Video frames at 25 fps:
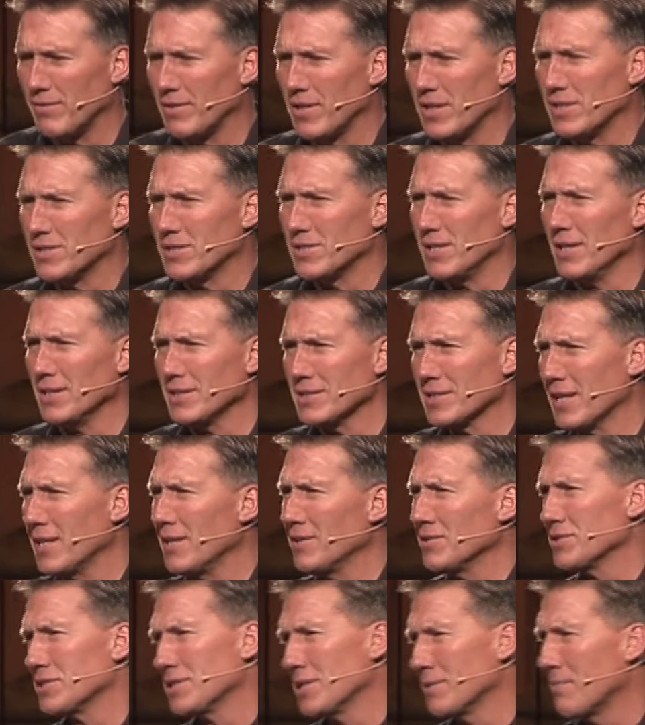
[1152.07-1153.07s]
76.
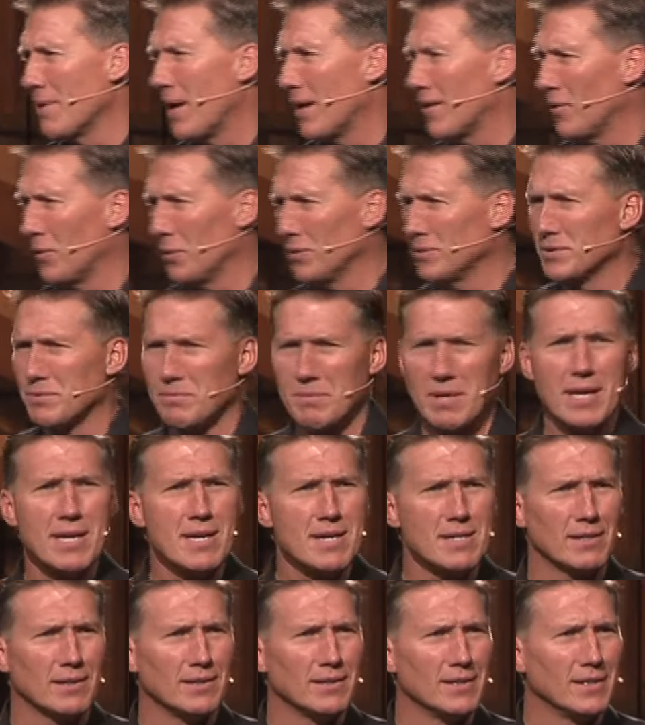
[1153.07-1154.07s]
They don't seem that old to
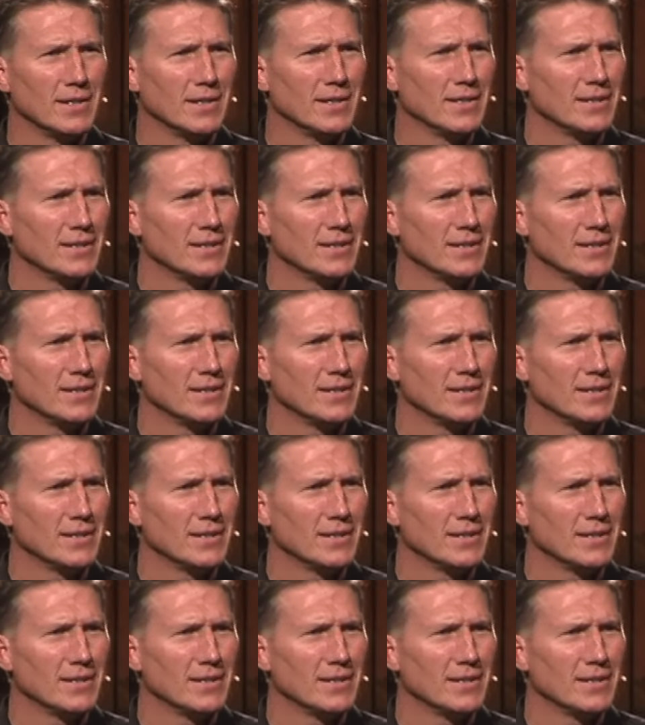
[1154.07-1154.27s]
me.